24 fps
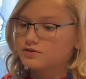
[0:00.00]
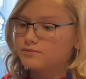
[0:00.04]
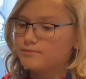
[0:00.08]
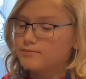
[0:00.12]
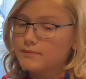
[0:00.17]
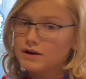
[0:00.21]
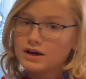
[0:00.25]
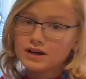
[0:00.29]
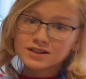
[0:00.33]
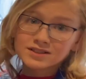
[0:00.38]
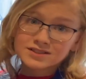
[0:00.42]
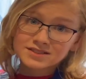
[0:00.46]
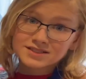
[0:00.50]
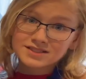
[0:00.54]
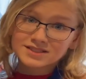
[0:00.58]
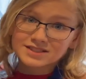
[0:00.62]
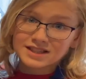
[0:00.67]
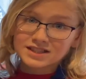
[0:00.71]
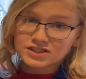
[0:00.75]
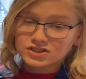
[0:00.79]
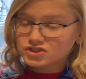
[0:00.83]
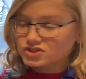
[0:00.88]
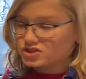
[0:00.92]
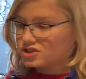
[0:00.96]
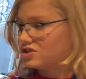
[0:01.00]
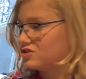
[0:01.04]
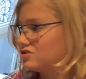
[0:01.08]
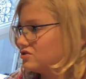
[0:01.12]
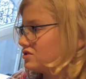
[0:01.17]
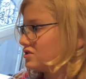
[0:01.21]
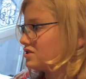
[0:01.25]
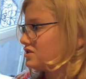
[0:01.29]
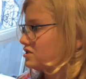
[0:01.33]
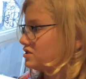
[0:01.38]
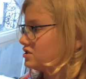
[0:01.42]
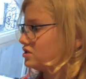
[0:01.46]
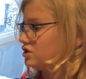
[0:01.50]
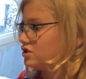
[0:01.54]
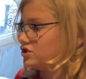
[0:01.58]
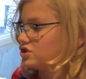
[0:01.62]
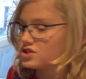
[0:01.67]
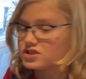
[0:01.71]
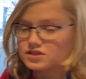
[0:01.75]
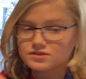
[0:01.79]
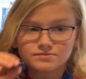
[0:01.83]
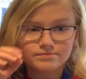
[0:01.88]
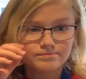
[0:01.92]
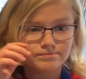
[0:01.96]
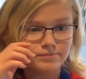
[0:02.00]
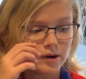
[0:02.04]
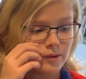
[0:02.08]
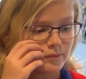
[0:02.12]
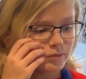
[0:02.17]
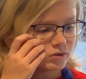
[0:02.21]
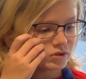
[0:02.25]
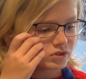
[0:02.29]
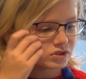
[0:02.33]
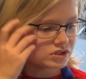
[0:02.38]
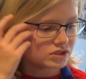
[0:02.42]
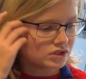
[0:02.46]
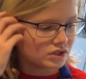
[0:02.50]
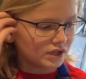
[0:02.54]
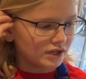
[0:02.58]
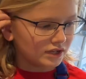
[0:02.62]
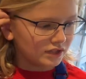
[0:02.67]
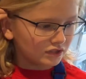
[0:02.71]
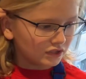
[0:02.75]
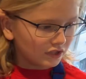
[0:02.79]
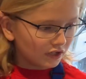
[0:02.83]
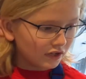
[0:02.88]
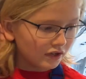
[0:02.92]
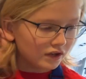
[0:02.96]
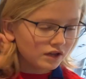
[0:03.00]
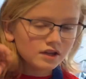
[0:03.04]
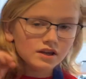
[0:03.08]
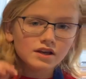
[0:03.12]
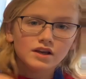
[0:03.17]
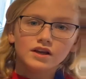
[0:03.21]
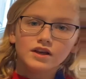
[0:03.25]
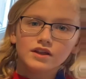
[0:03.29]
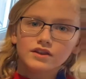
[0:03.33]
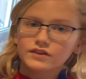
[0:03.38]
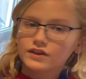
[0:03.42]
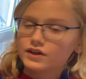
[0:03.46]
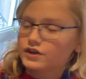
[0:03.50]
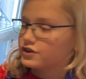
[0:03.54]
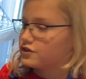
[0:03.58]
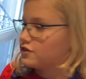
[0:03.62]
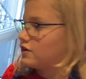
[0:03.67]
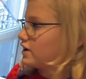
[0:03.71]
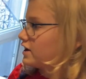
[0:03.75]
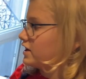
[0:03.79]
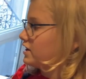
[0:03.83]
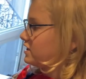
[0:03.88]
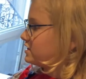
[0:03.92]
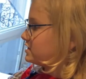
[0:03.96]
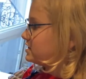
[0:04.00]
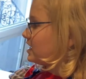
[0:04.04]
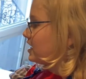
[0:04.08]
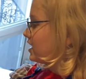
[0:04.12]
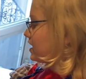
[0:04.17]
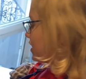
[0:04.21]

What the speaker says: melts and starts to just bubble slightly. Then you're ready to take